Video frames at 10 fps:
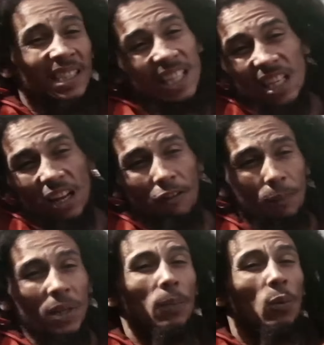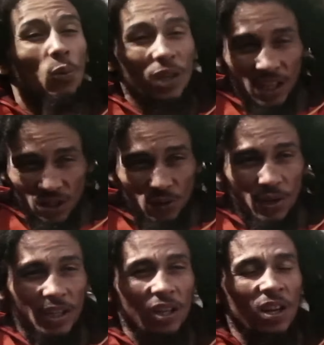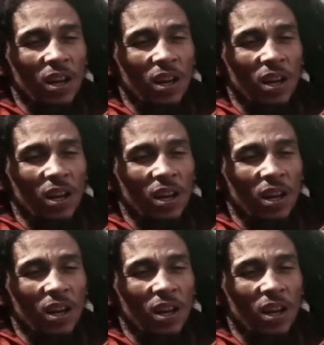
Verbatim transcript: Still you have people who can do it.